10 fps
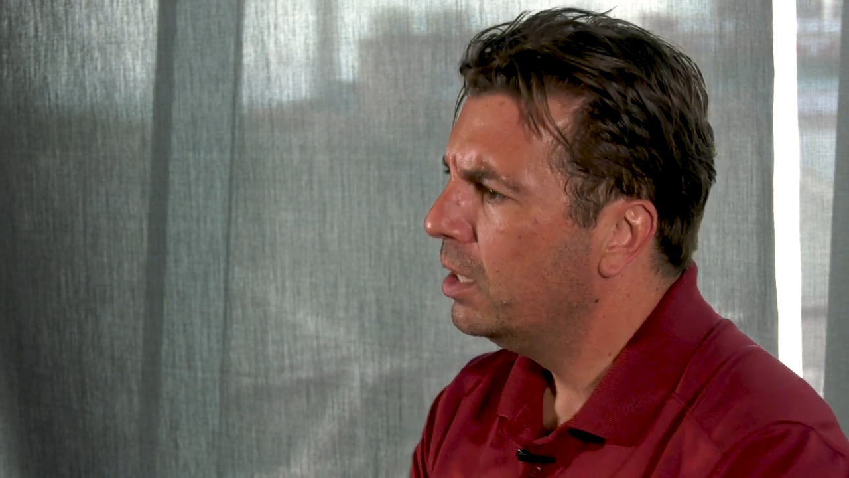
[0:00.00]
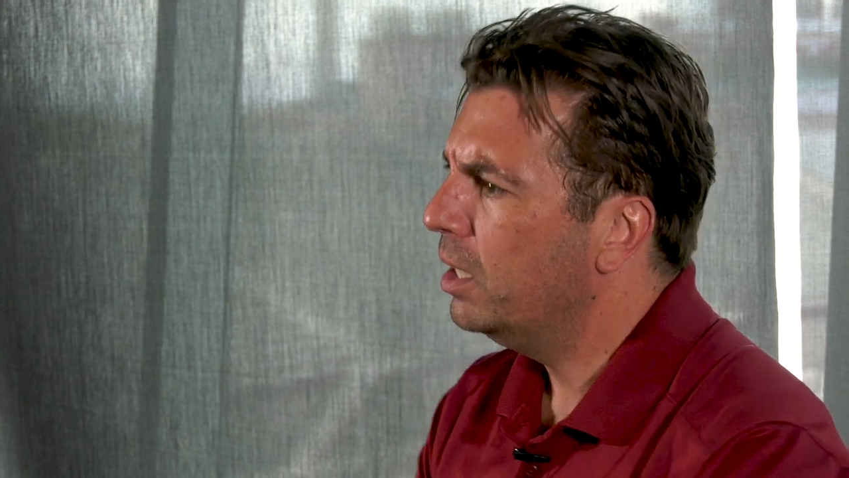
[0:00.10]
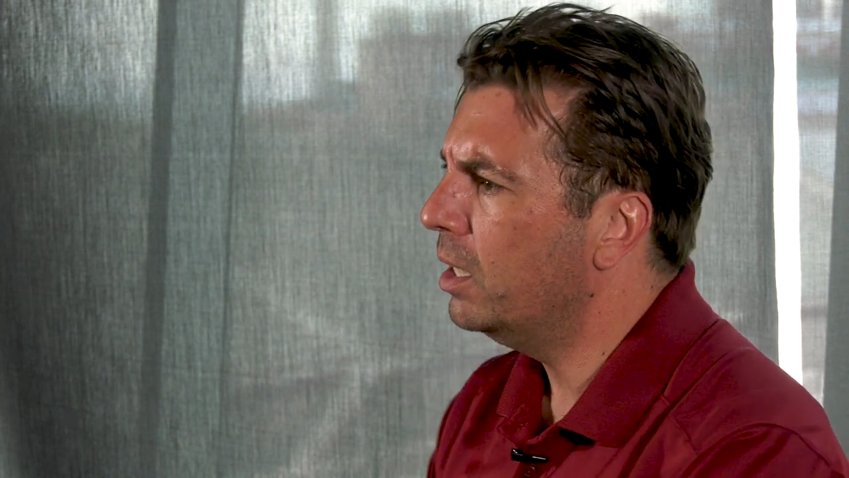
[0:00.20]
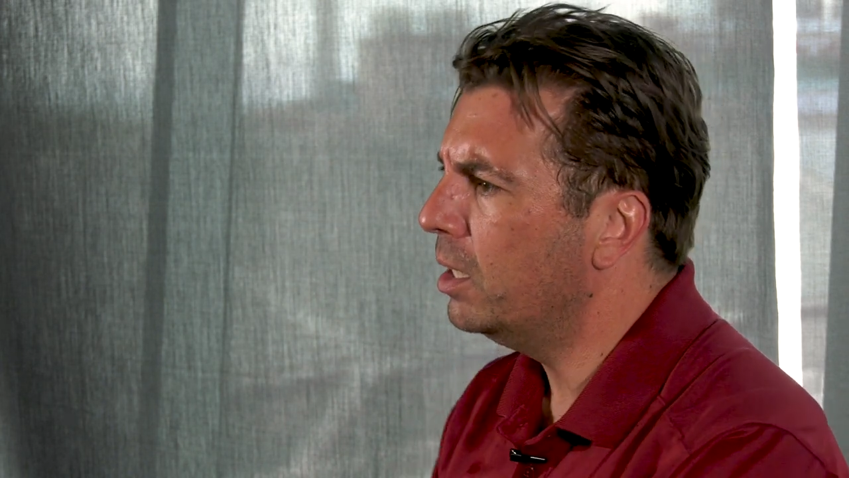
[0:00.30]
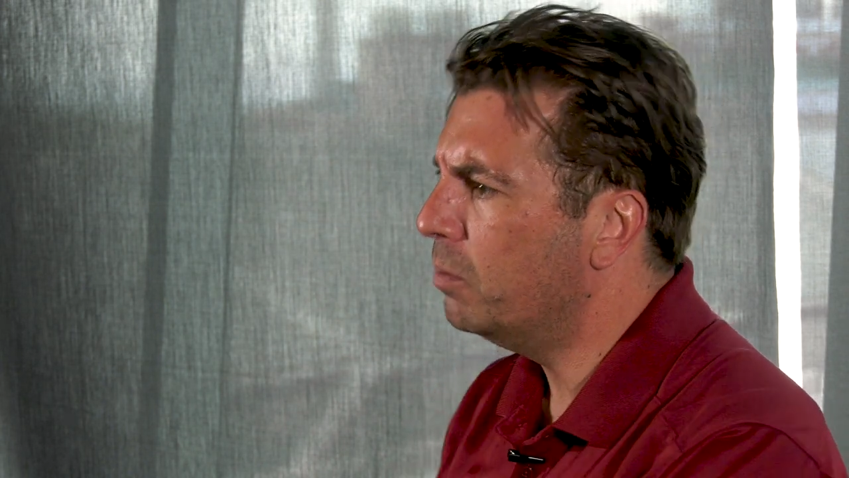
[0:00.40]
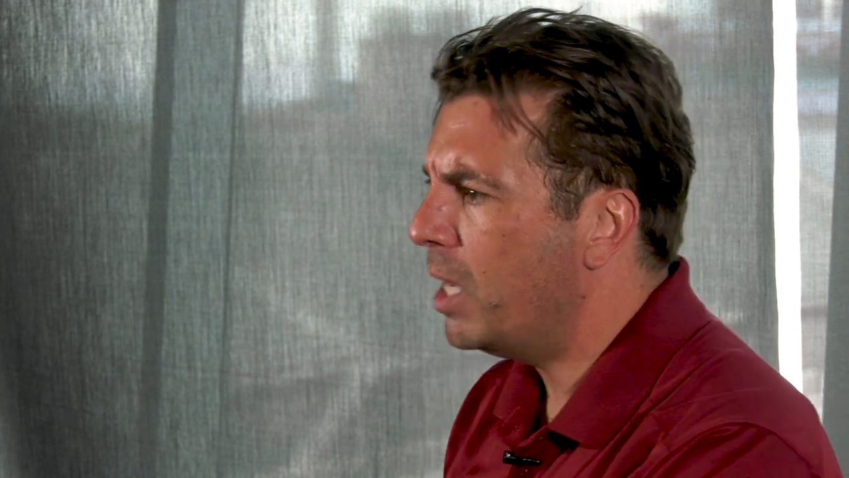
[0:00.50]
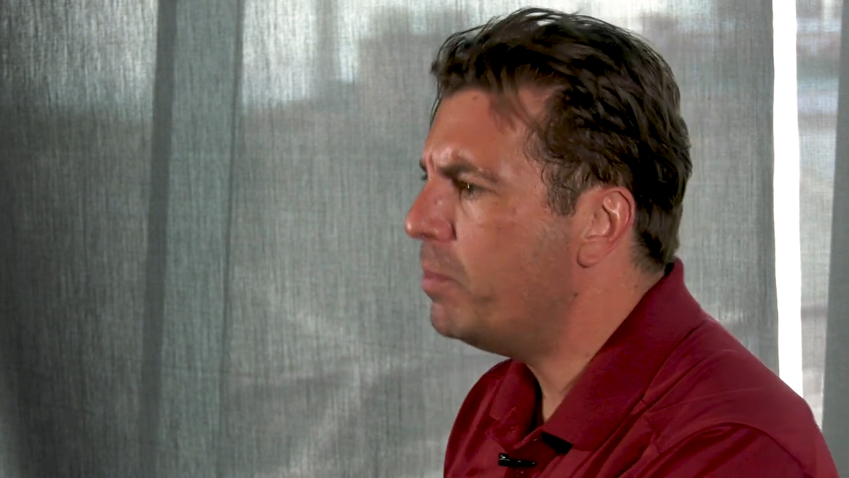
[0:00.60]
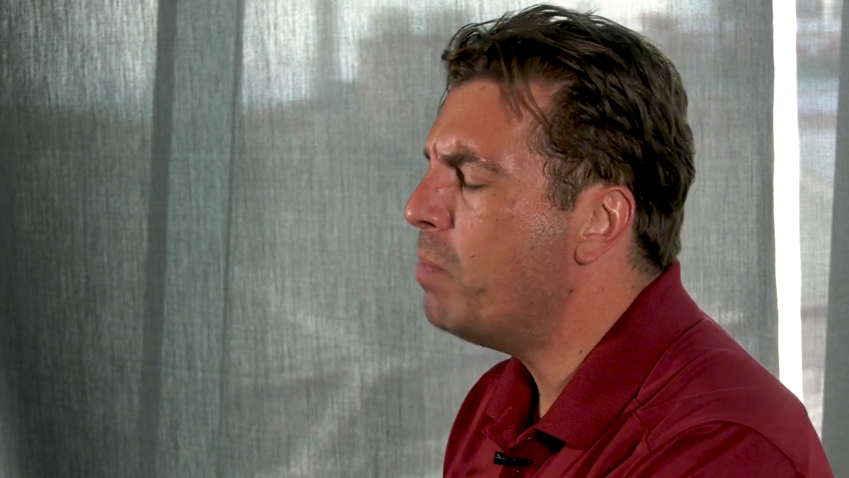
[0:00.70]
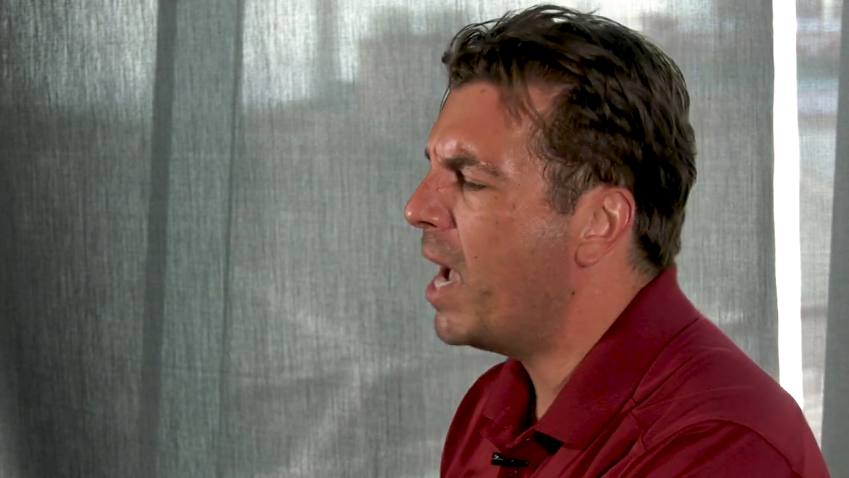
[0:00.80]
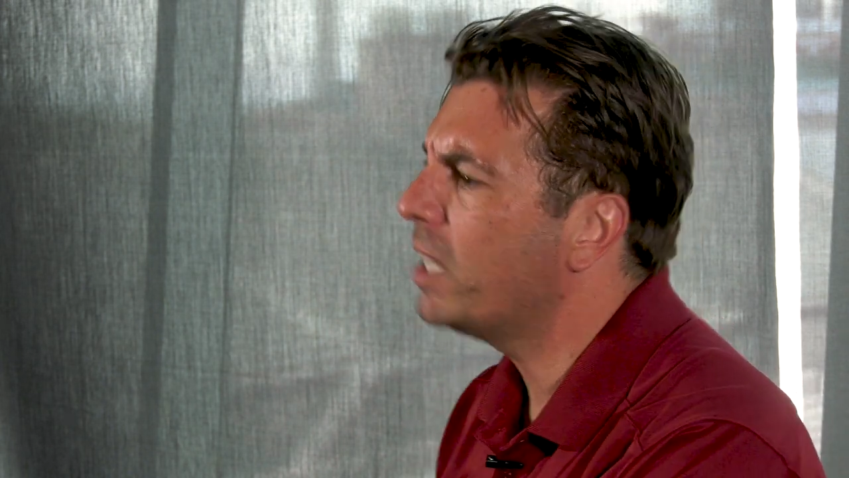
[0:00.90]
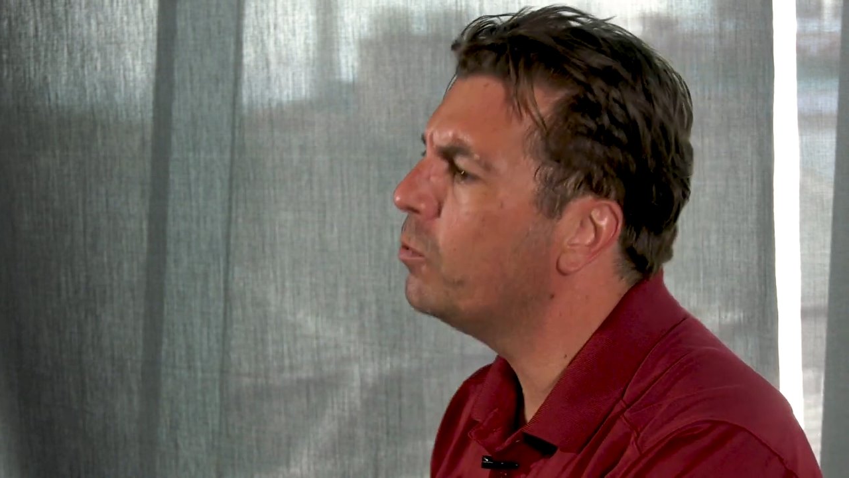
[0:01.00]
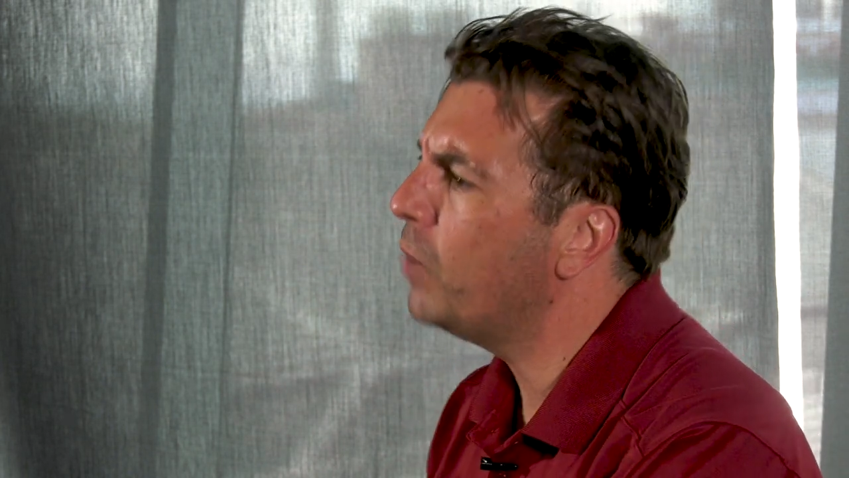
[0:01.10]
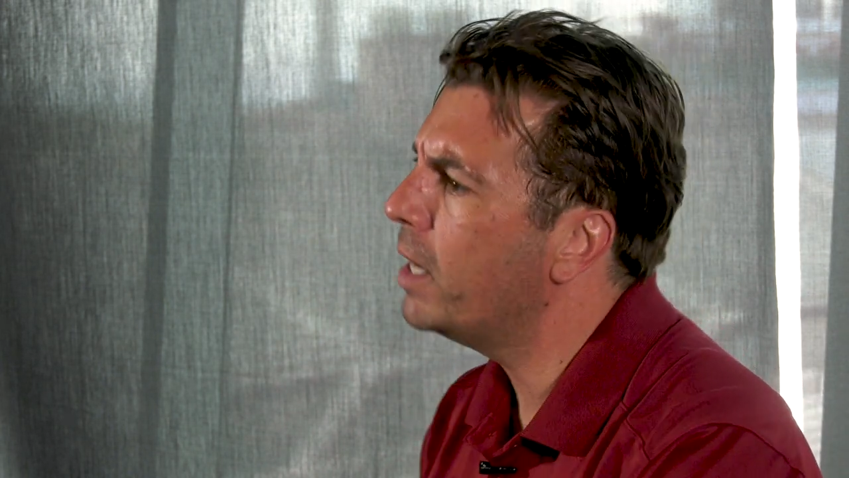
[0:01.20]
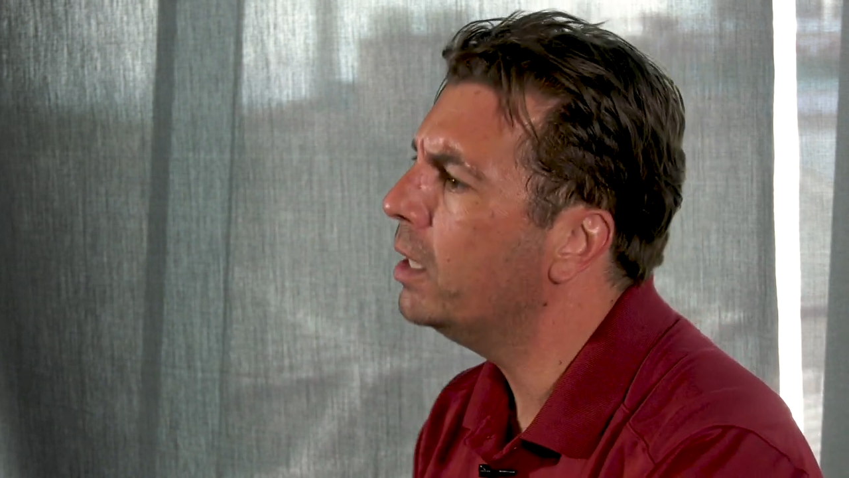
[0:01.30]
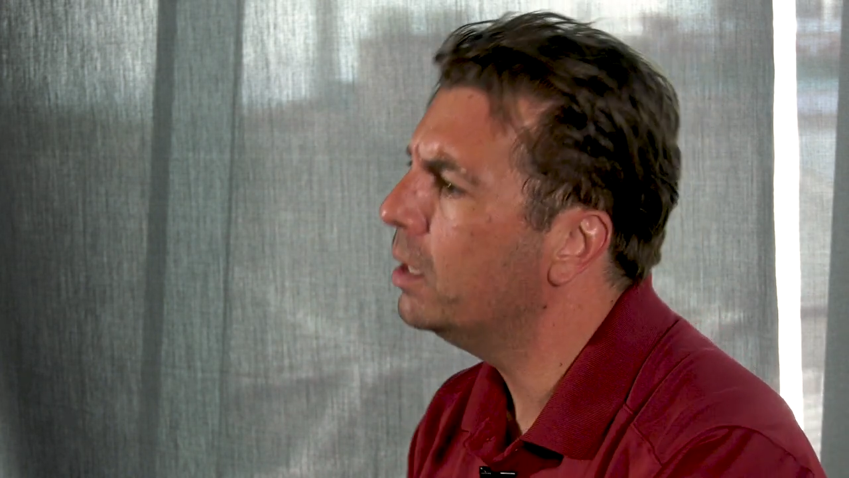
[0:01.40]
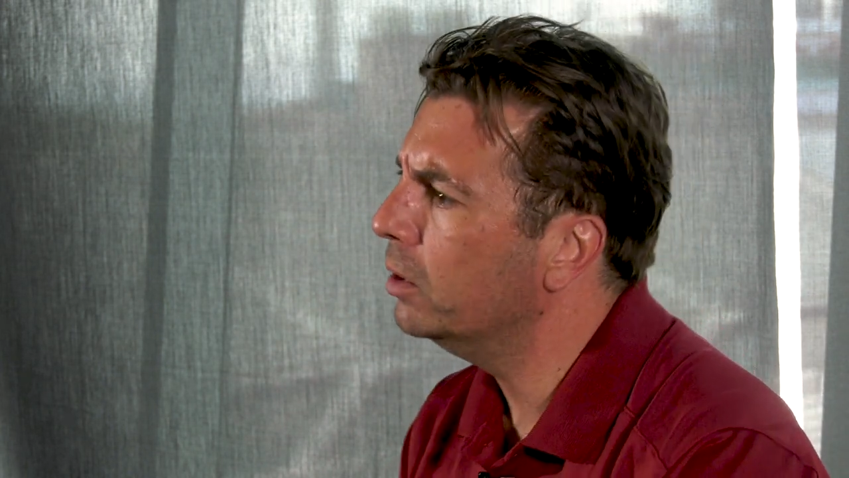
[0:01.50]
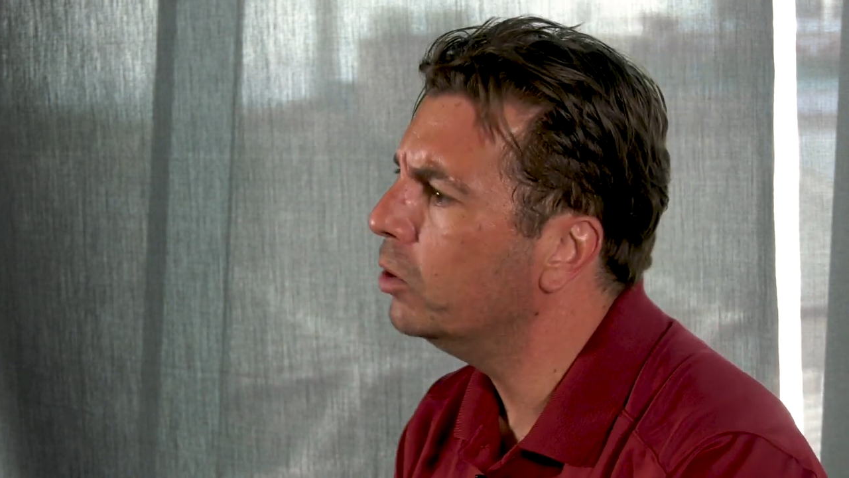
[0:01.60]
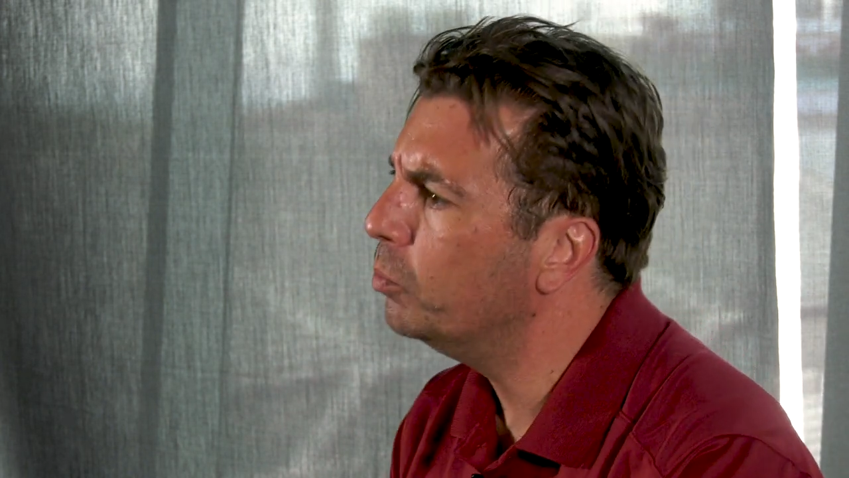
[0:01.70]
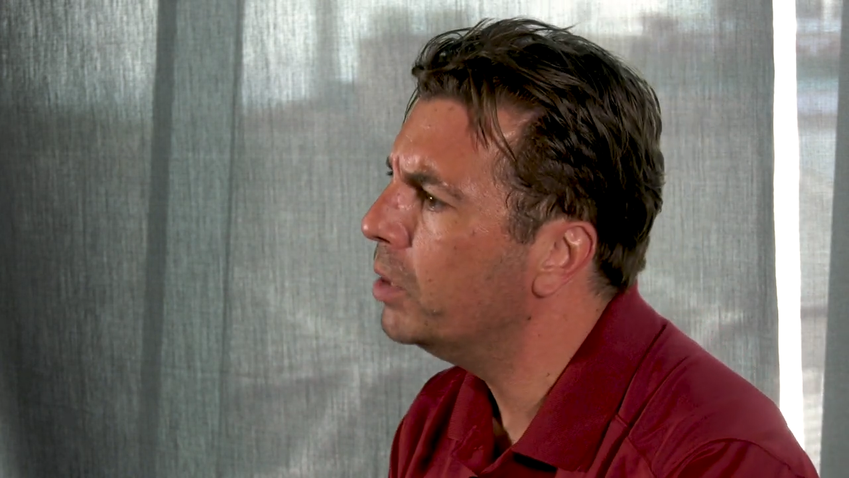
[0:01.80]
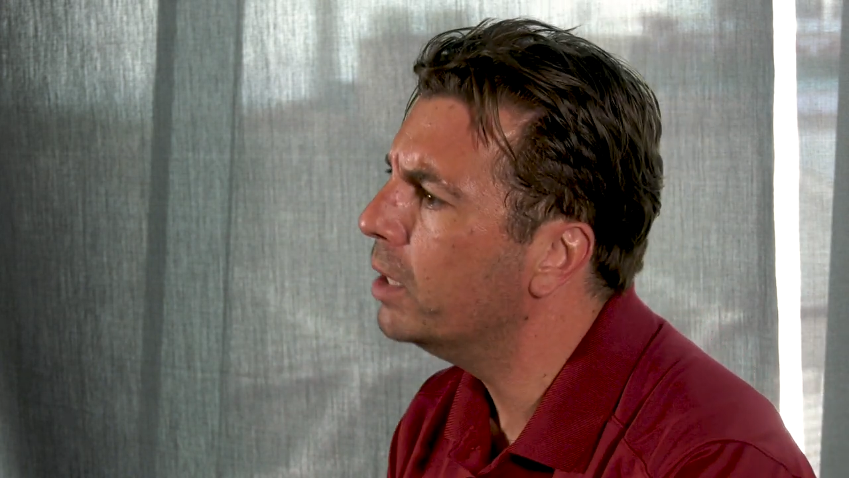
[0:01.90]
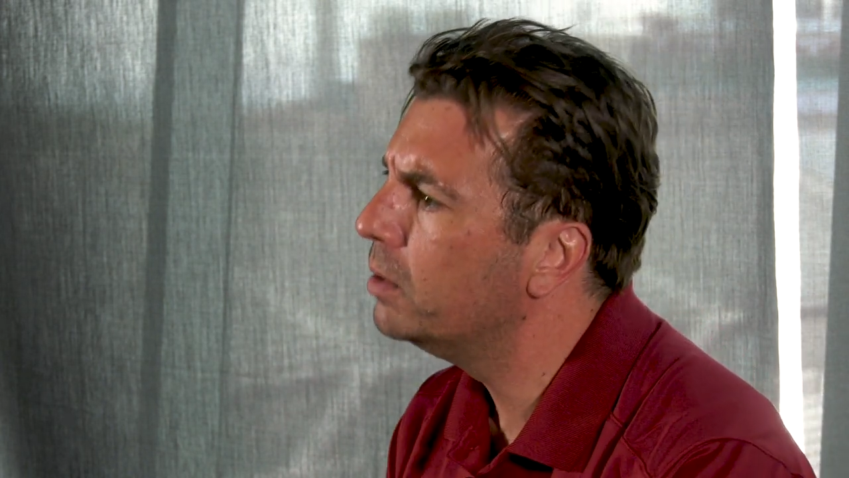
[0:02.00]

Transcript: and maybe magnifying it a little bit